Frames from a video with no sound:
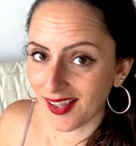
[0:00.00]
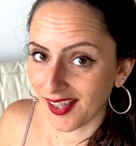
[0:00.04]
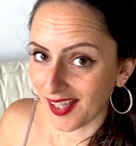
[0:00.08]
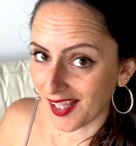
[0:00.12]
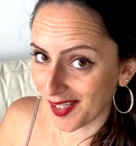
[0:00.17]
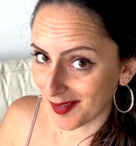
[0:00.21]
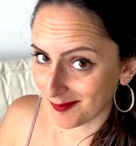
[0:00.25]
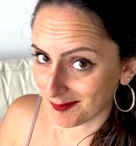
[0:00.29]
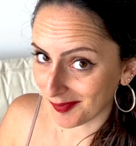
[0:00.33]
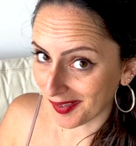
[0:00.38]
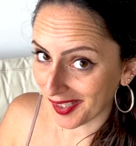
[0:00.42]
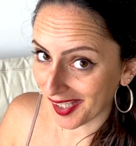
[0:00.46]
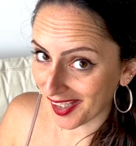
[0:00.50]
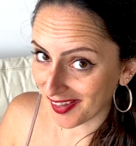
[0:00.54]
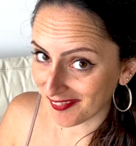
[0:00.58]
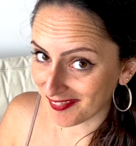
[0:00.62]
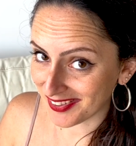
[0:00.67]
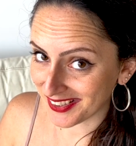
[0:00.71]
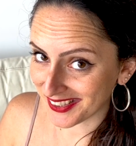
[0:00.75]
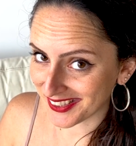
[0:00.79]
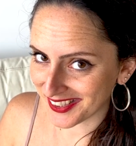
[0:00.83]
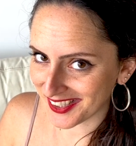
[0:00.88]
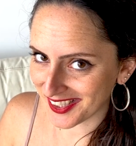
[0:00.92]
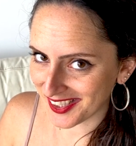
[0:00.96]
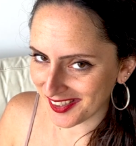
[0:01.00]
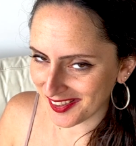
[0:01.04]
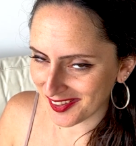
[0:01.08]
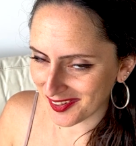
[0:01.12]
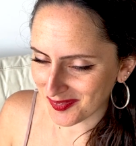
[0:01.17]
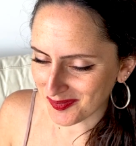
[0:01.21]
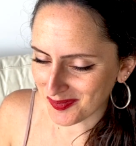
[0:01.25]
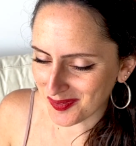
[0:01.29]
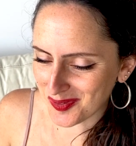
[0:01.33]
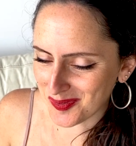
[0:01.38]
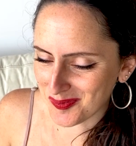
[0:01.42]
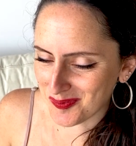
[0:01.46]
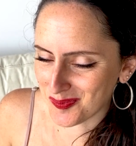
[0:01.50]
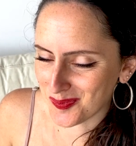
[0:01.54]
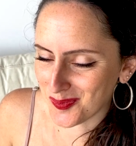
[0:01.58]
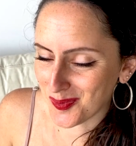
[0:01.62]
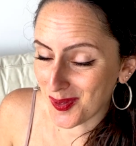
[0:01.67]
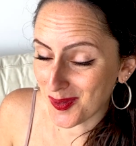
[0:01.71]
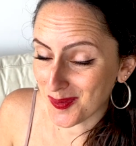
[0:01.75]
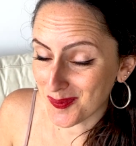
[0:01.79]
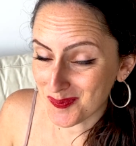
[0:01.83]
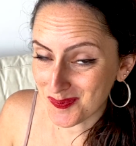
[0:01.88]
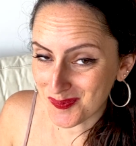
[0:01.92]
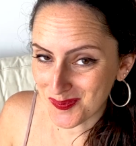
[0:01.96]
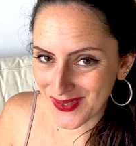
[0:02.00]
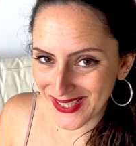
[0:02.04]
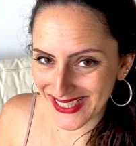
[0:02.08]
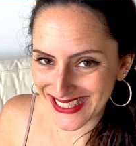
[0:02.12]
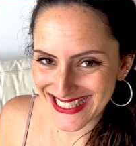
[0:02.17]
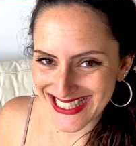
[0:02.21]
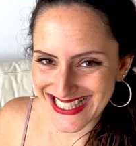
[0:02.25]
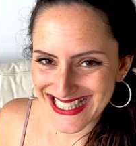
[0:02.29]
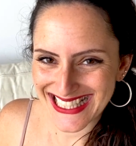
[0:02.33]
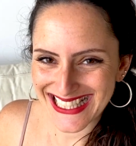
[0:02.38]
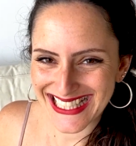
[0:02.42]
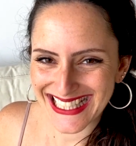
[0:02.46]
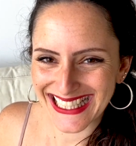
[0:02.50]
I'm having dinner with Brad Pitt.